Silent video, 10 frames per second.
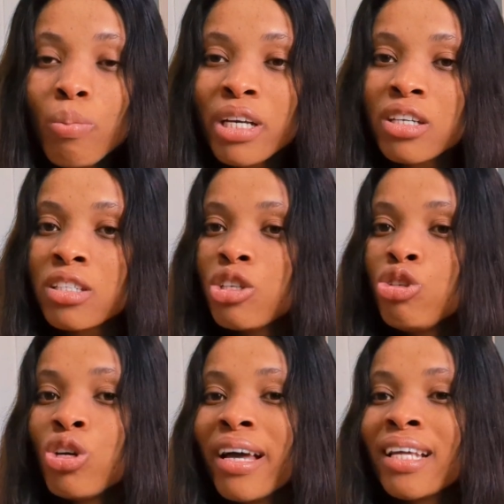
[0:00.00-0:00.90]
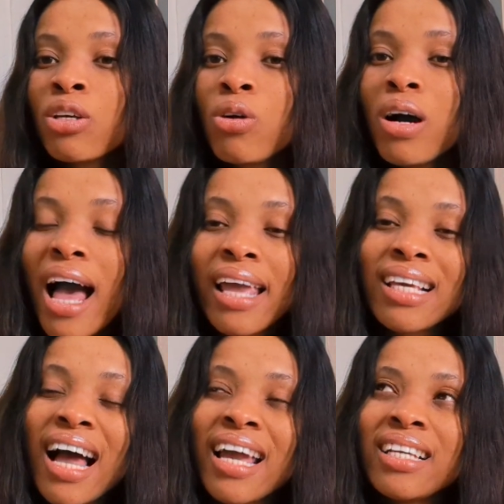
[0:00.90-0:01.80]
because you can go i
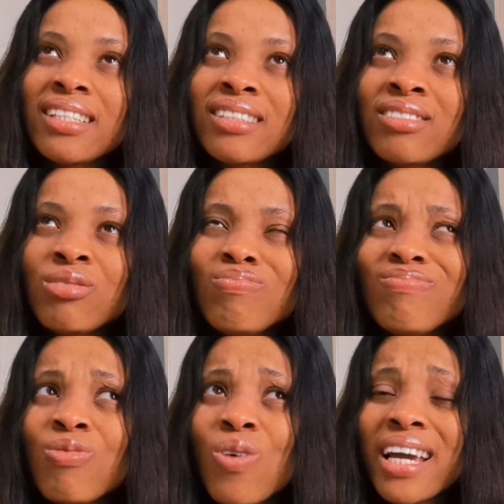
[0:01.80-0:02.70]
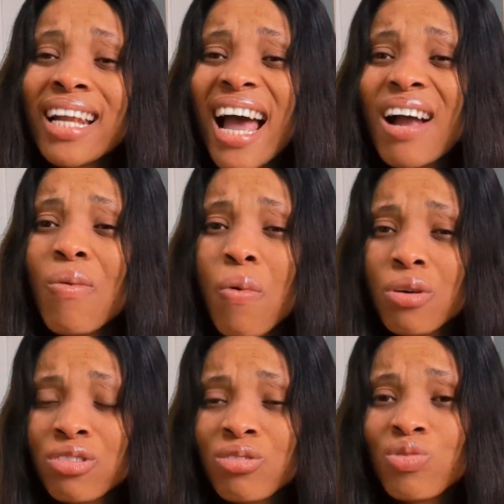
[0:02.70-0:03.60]
i when i
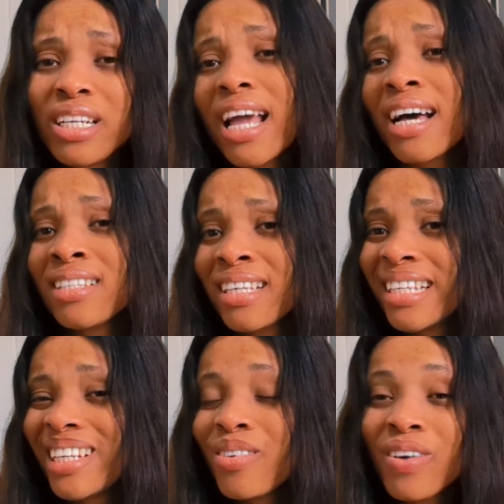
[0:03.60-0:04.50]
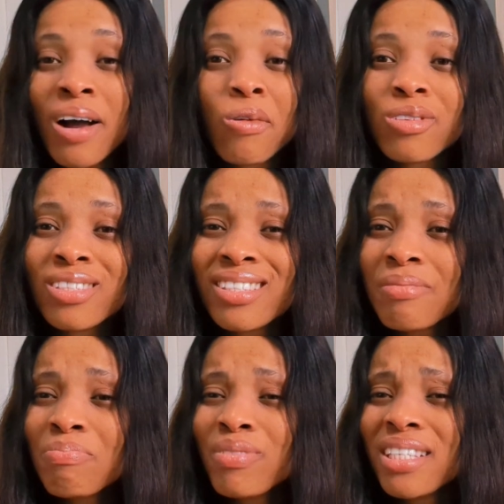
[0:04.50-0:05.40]
wasn't really asking enough i was
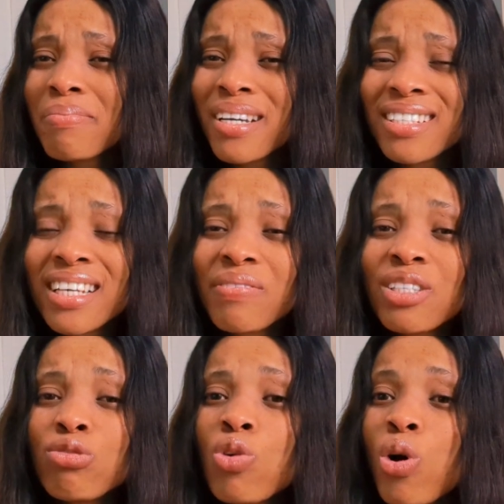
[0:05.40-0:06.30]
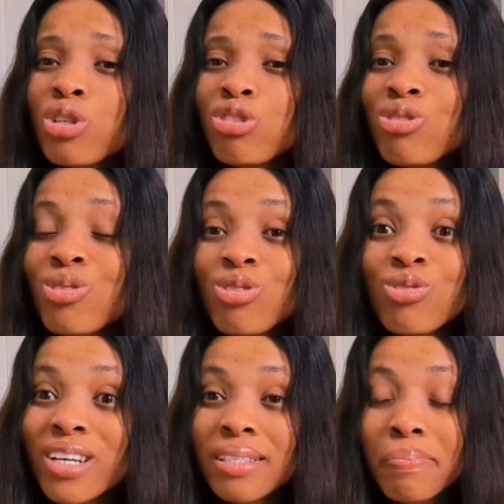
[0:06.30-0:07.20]
putting myself into undue
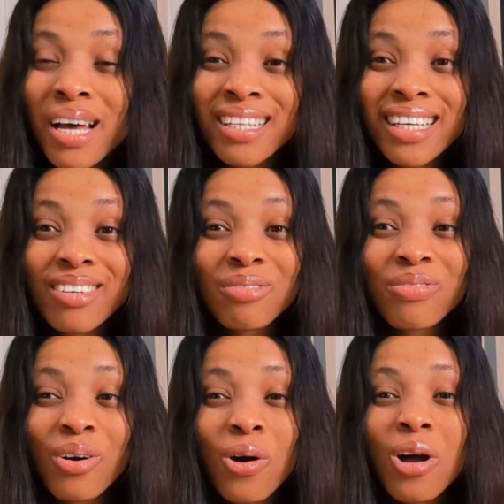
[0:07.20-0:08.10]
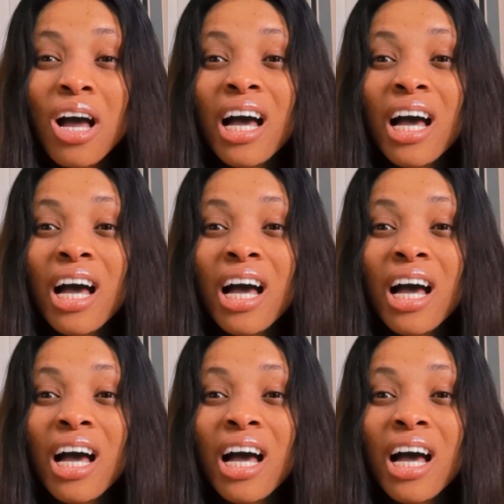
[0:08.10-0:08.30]
stress panicking for